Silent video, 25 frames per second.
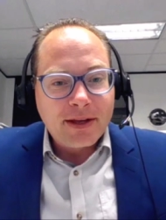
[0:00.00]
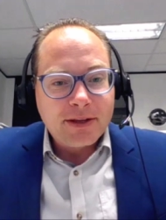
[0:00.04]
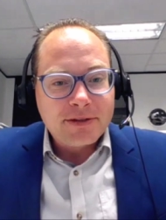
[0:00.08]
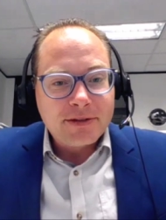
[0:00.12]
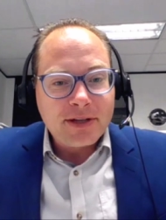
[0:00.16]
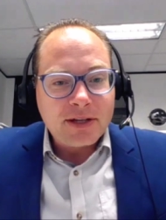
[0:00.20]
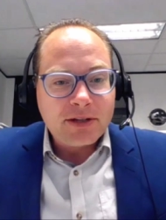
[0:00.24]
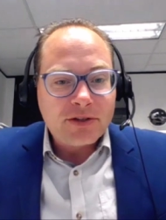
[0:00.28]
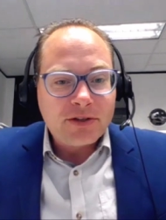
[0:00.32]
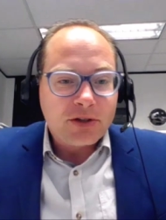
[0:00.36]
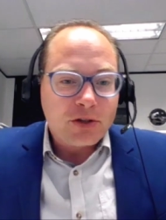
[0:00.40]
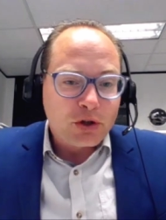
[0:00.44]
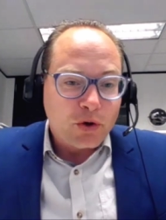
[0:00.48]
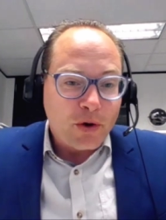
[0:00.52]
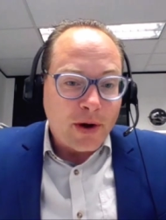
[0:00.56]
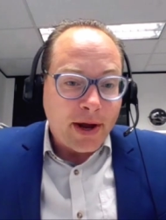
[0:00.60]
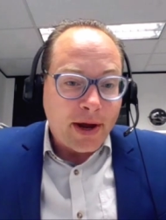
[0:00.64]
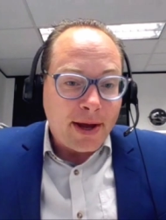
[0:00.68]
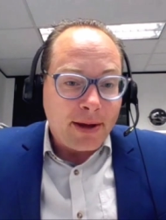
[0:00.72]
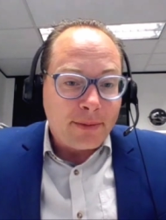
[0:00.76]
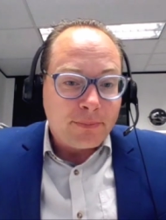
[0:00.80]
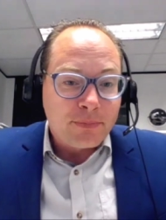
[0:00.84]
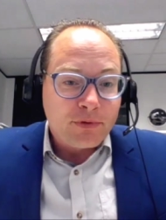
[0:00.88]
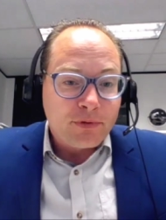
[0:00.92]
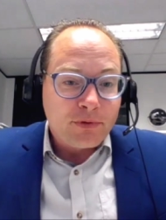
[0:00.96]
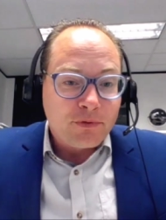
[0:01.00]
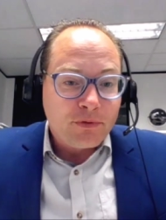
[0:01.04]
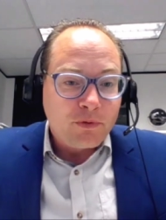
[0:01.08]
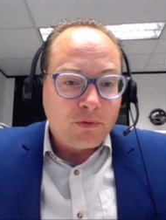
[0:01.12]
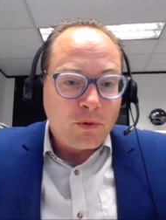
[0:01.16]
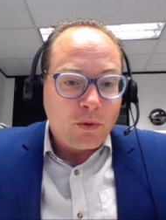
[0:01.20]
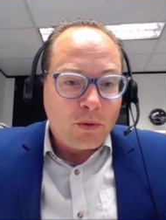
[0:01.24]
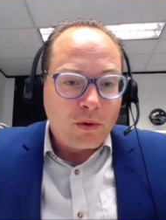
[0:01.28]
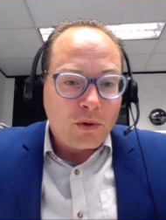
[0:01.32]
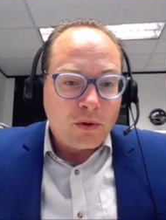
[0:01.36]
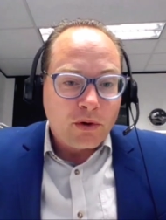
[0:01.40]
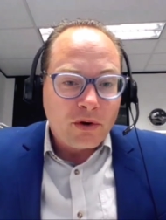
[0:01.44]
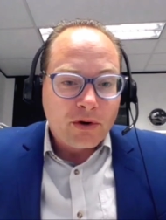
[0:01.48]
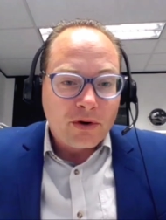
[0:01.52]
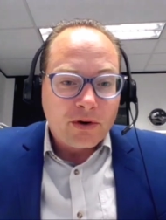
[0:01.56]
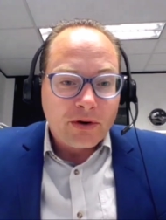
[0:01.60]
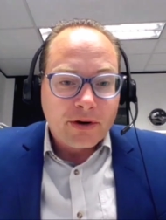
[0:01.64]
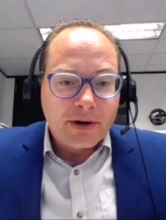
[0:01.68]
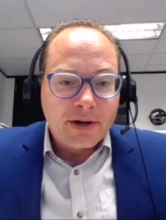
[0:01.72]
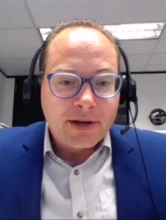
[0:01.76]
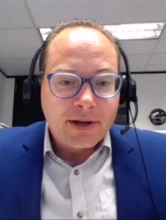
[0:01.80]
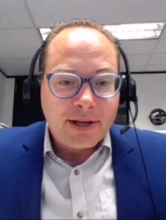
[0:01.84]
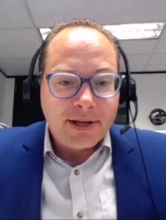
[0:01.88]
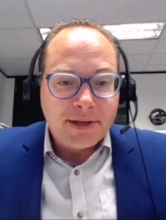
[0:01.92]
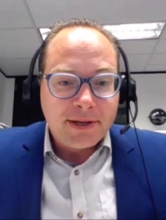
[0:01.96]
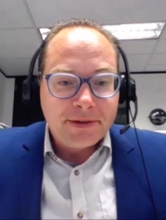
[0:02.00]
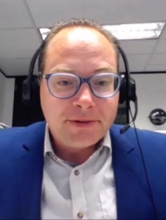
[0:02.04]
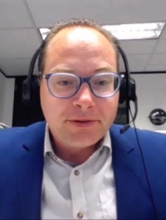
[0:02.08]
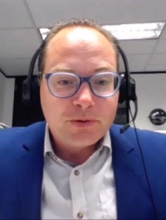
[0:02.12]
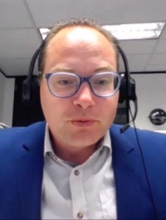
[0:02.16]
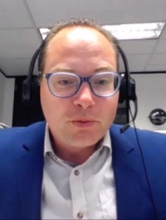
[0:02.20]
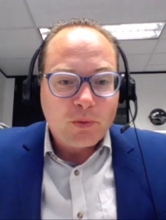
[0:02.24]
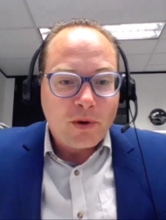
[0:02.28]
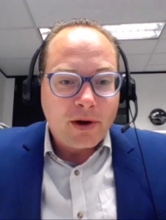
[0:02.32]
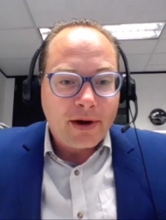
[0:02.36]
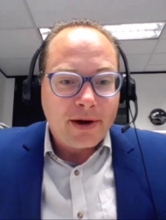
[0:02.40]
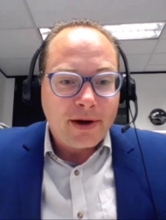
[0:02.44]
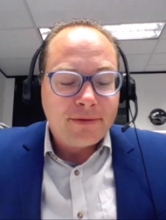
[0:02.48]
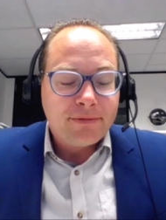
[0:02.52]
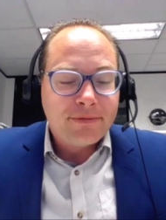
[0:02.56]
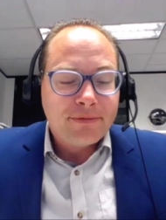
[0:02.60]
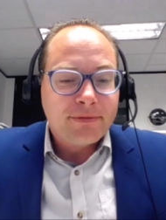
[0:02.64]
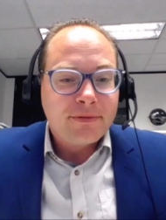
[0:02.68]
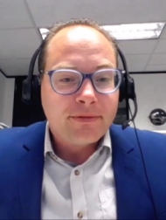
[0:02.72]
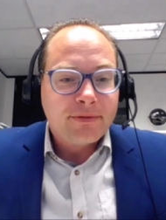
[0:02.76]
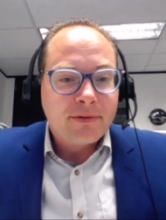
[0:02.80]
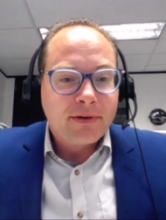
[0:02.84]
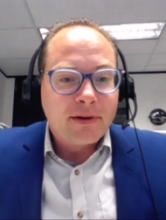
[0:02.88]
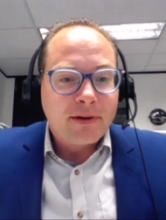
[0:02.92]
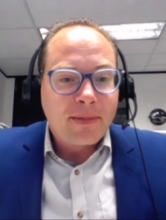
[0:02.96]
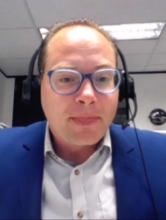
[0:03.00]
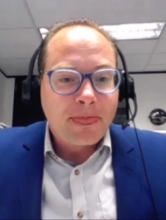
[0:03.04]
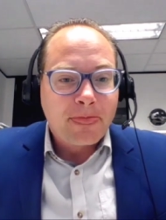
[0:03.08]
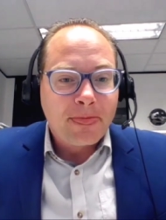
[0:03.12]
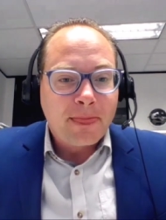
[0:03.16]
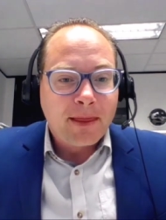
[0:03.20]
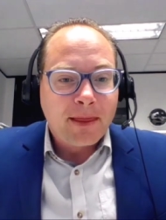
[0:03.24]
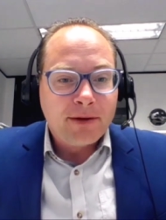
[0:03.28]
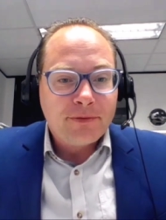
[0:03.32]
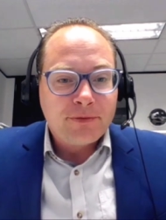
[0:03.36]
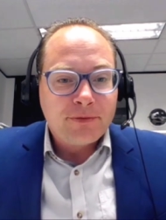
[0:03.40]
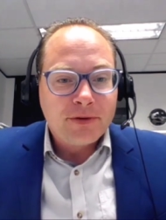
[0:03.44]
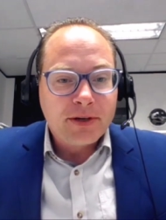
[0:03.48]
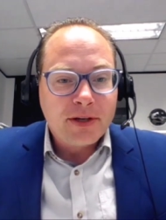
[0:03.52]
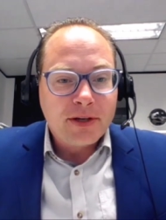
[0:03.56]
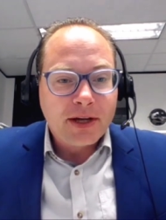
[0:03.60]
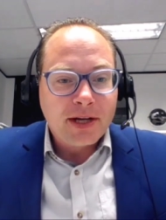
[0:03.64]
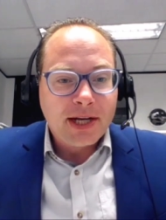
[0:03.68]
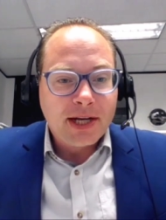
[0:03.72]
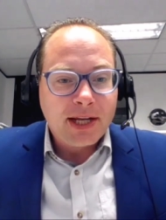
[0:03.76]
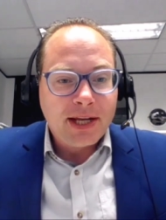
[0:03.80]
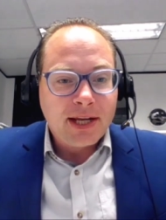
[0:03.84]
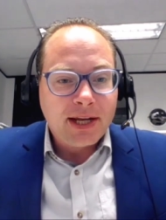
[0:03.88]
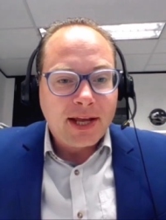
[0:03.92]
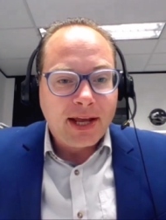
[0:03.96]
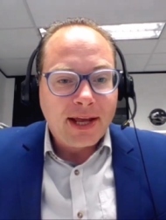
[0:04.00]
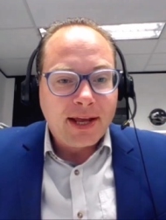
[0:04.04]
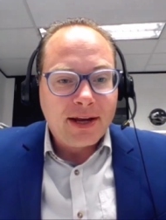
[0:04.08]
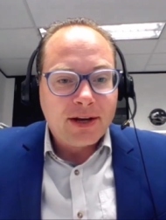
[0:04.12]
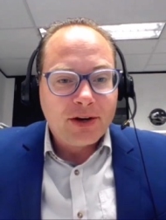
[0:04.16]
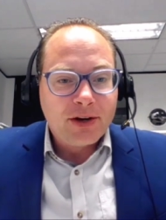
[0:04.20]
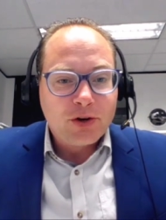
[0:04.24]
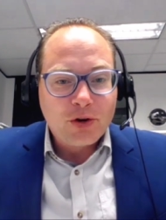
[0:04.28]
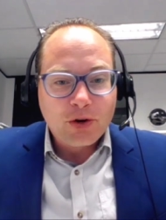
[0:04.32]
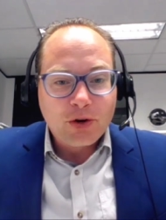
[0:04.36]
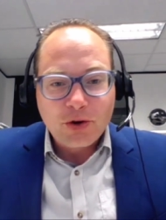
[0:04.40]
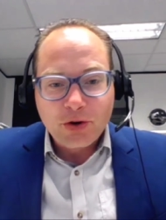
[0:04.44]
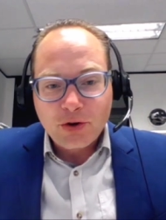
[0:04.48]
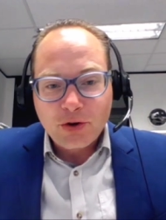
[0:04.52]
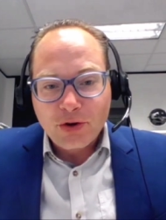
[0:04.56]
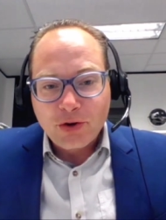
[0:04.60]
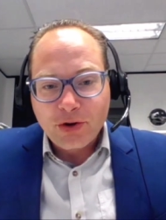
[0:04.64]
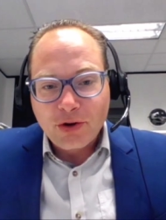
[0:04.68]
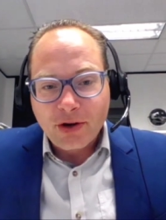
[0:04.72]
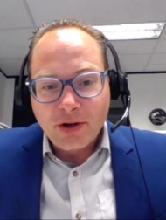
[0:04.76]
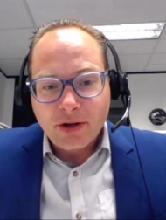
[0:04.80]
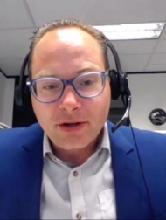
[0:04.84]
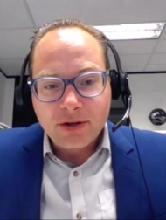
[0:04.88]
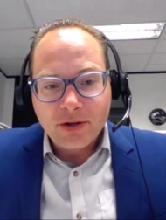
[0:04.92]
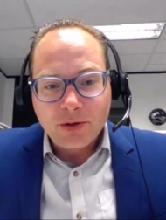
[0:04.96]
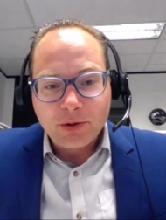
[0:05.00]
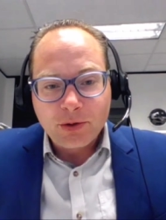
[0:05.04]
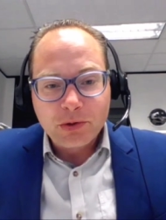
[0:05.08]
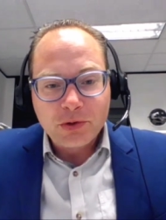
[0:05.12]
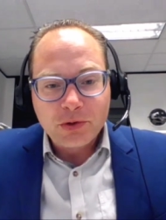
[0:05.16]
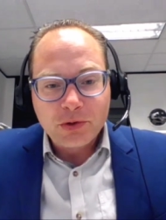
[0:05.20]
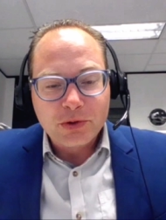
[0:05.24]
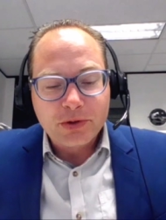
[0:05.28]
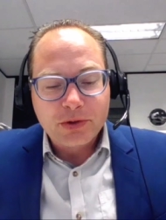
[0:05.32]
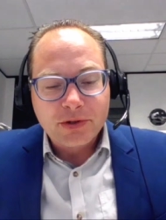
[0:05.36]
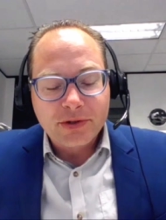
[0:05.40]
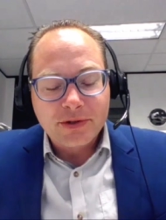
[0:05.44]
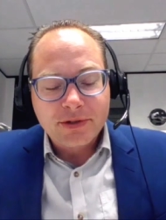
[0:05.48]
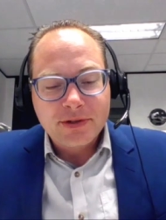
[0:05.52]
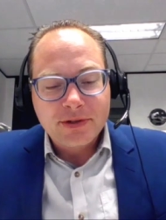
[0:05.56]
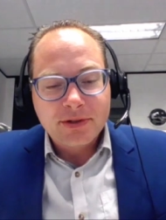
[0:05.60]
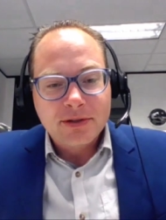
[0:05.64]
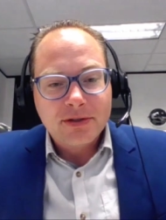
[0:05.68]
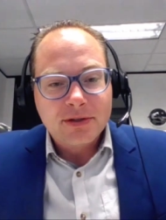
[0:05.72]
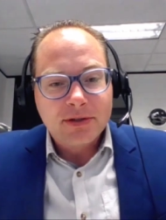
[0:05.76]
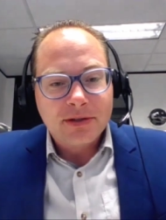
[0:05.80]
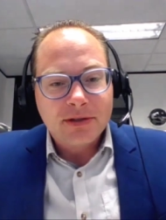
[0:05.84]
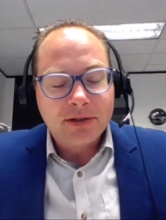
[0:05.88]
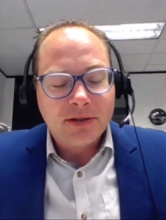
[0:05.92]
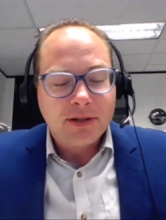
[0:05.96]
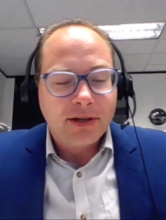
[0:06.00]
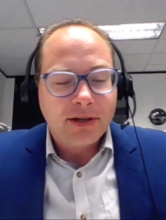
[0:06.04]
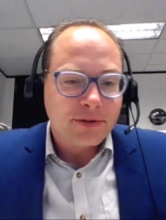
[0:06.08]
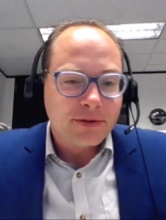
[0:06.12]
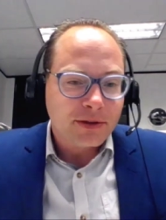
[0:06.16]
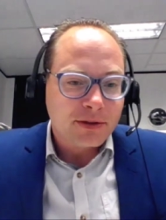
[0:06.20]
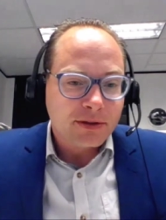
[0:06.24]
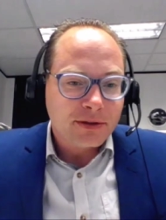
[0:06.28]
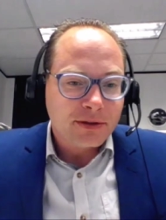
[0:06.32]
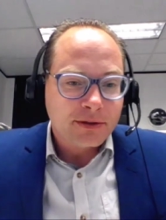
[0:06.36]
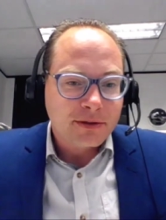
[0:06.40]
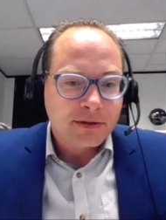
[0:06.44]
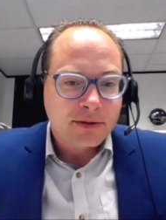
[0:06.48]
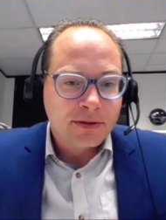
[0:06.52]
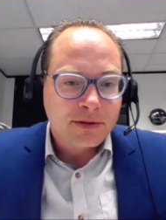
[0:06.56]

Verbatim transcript: sets a trap for his wife Aphrodite and her adulterous lover